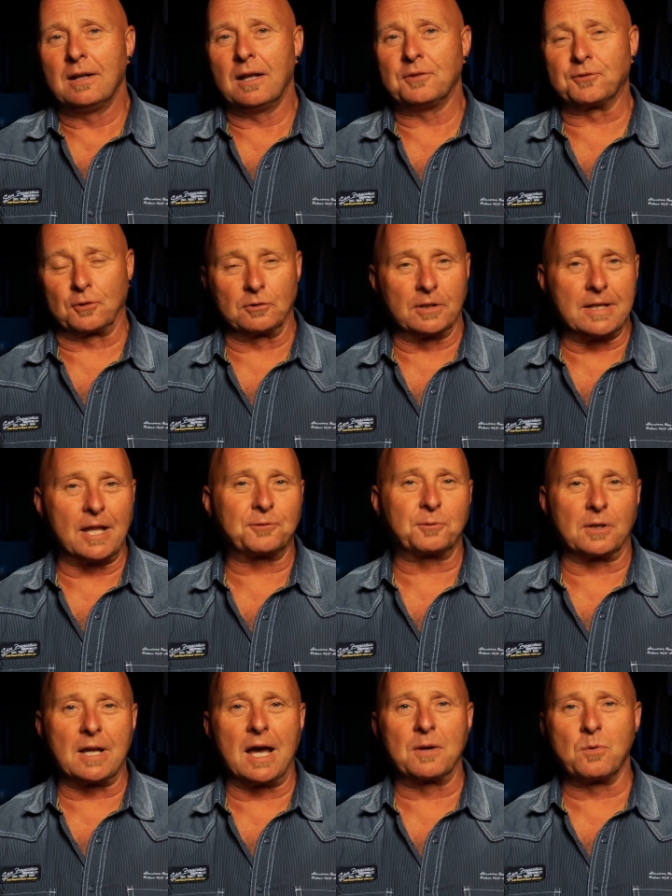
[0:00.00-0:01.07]
And certainly, that's
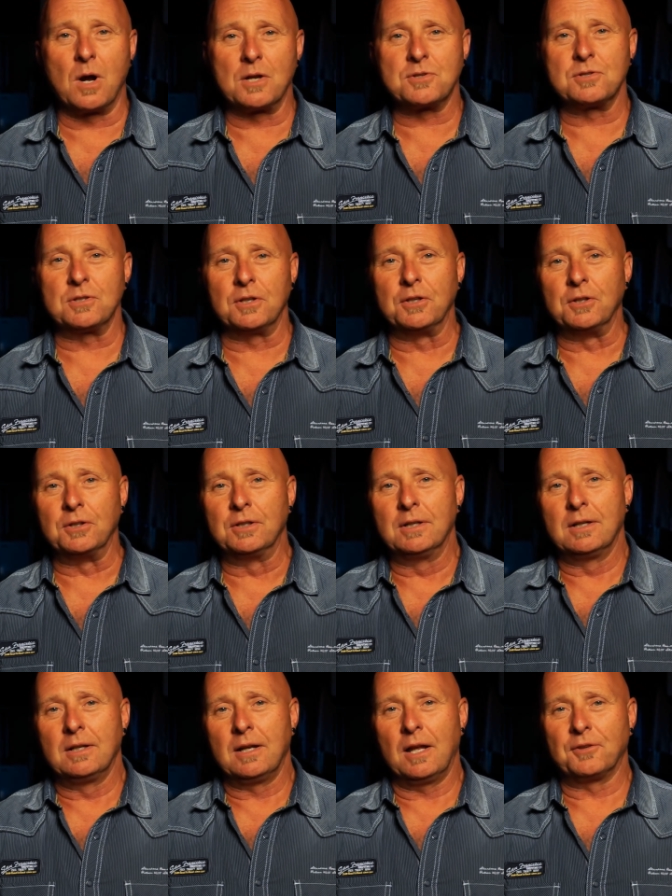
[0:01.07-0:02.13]
what God wants you to do.
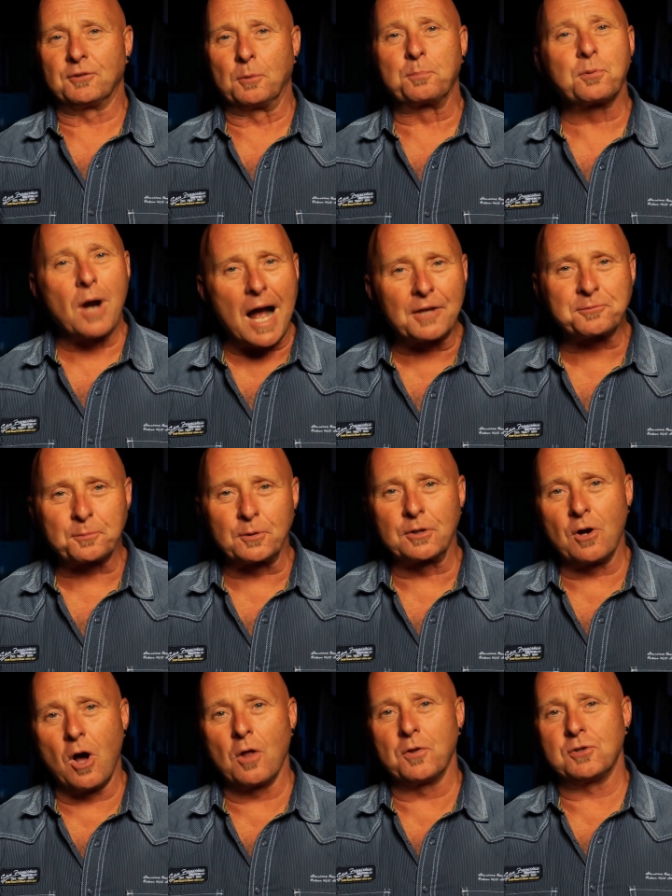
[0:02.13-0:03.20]
And so, prosper
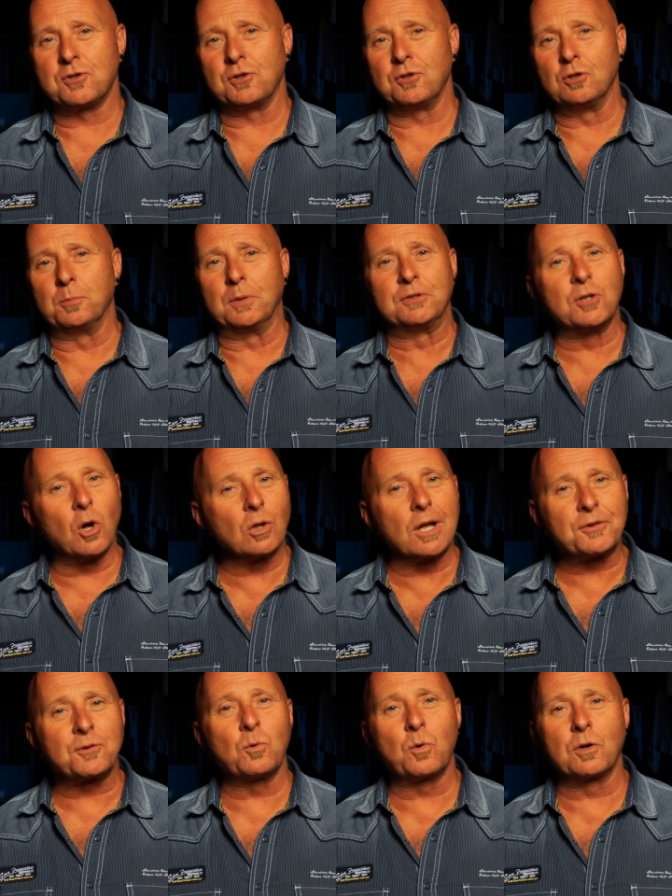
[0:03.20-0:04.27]
in all that you do, but don't
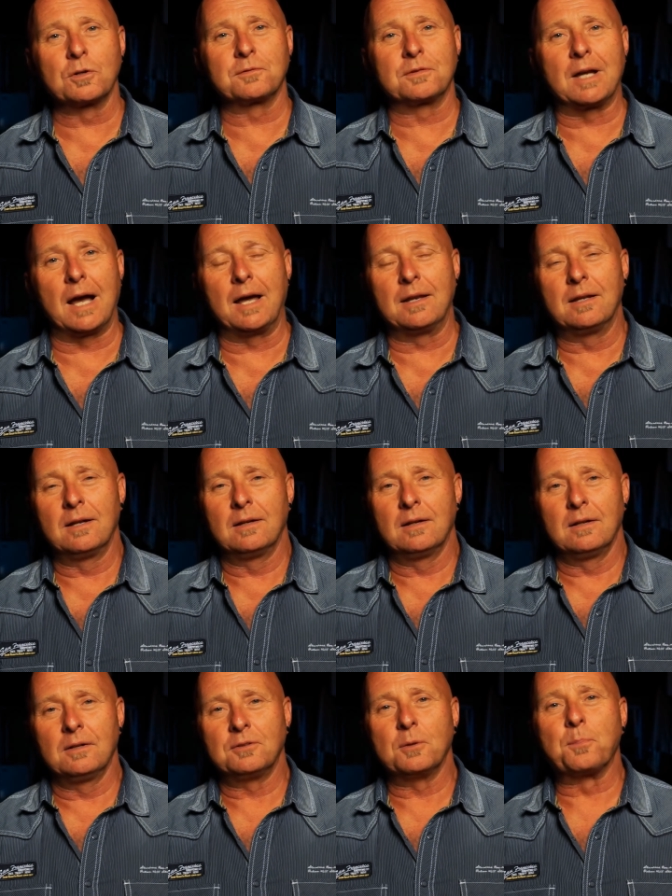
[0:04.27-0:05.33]
let the Word of God
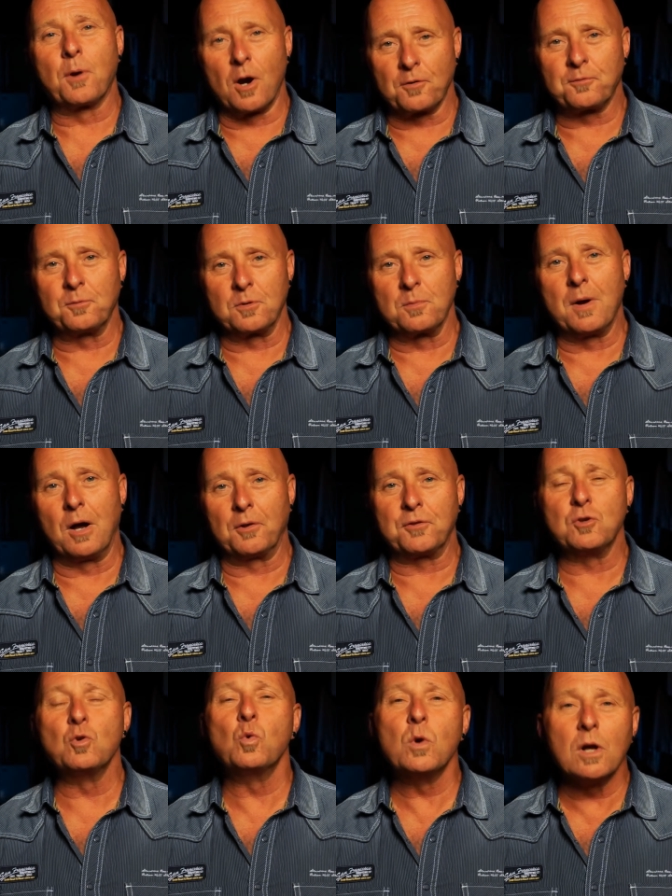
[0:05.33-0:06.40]
depart from your
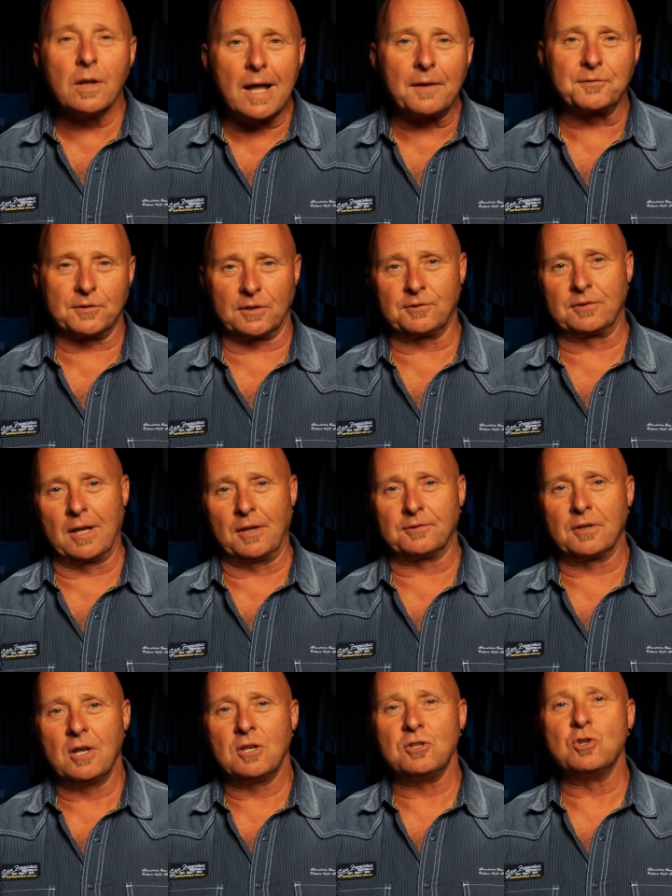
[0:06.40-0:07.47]
mouth. You will have
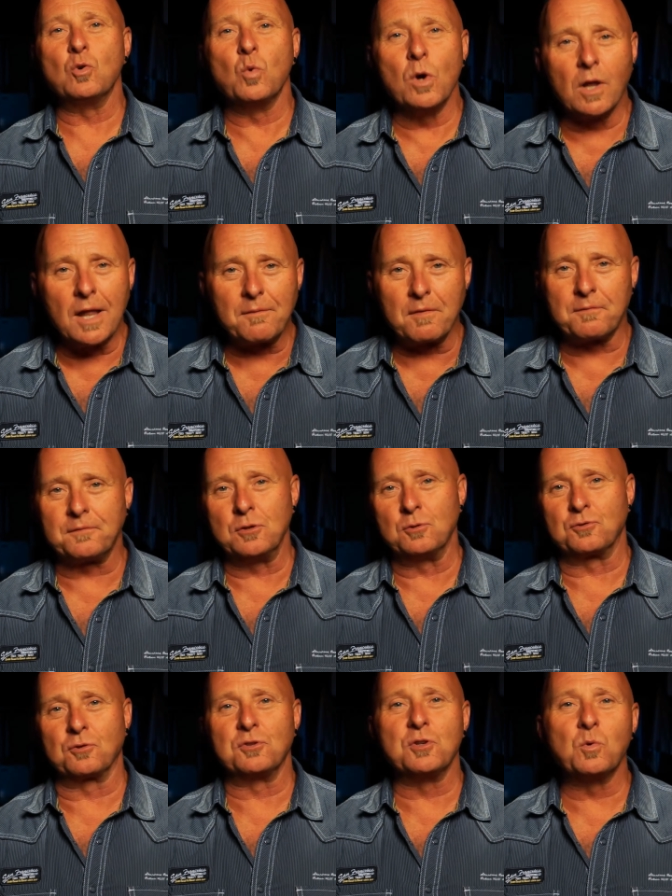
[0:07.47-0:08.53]
success, you will have a
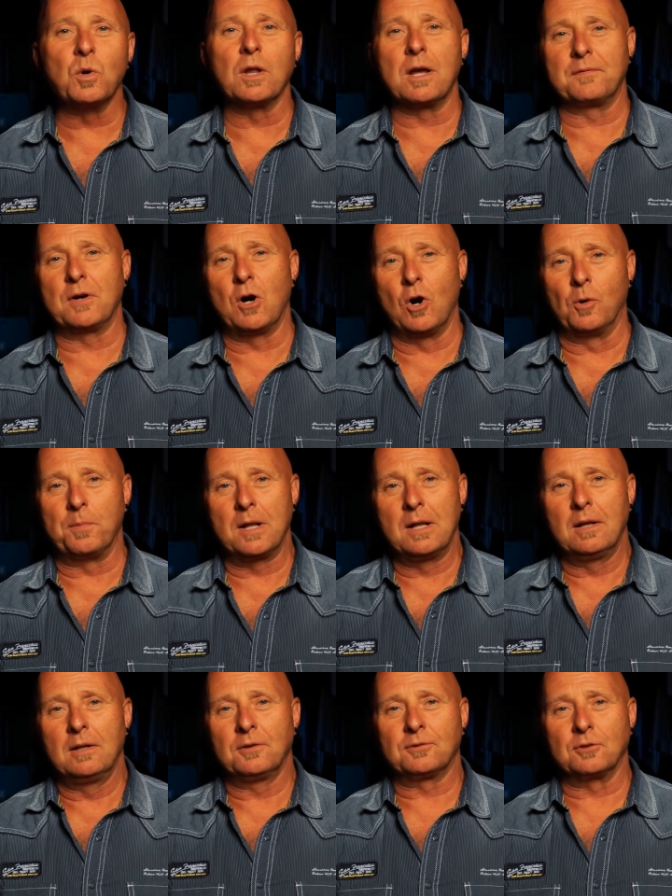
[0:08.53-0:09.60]
future, you will have a hope.
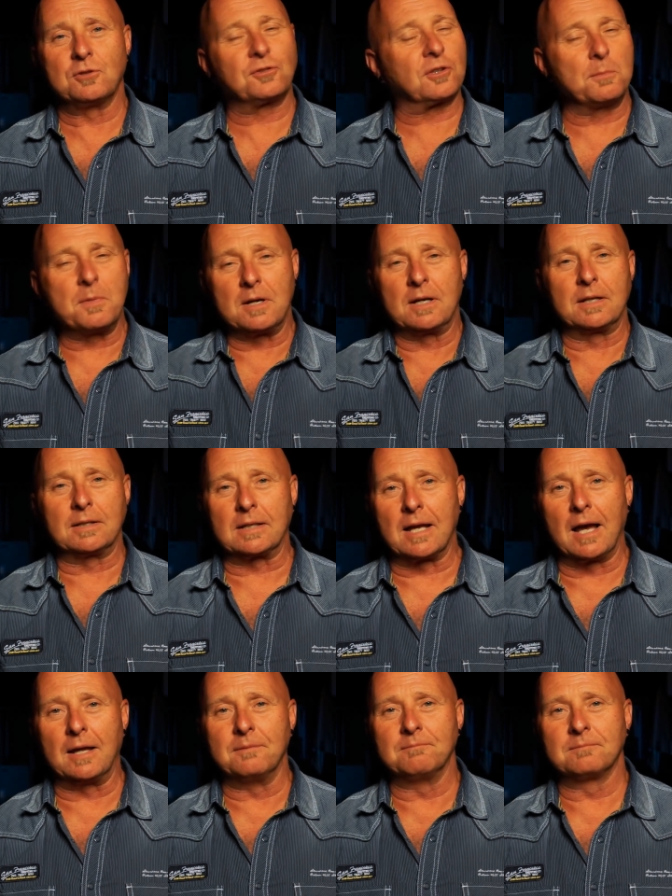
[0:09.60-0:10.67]
So, just commit it unto
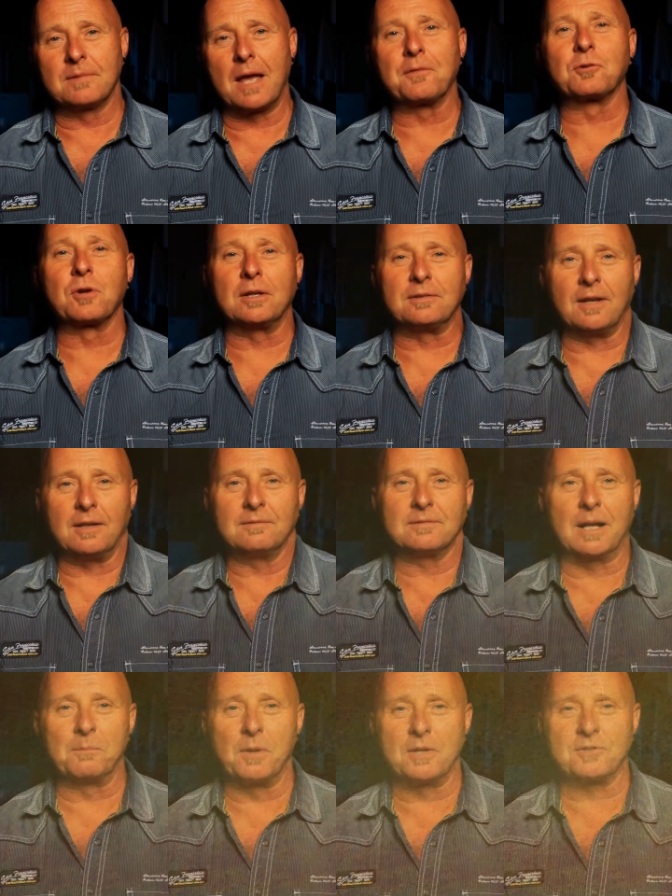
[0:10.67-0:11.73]
God. Have a great day.
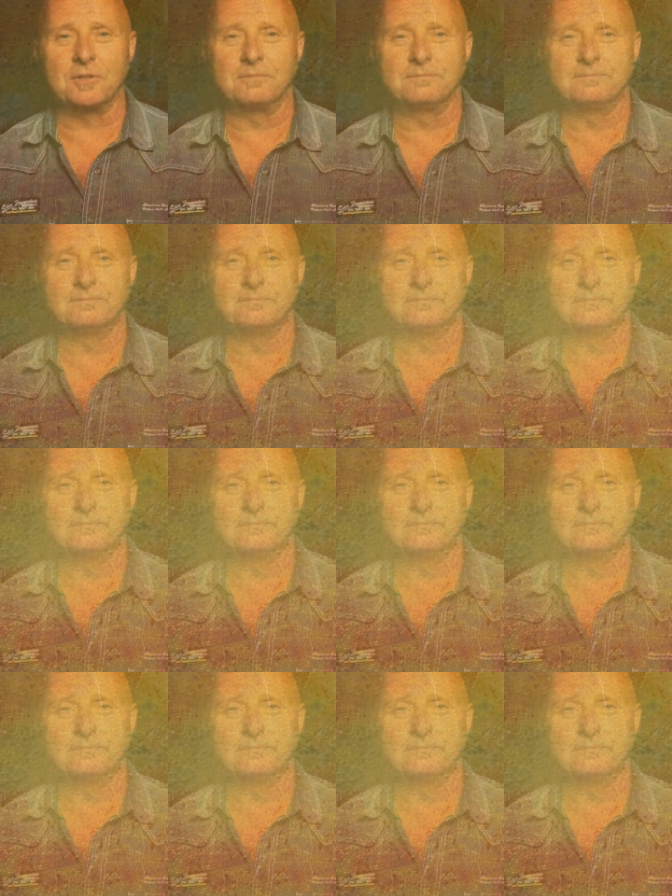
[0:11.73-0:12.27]
God bless you.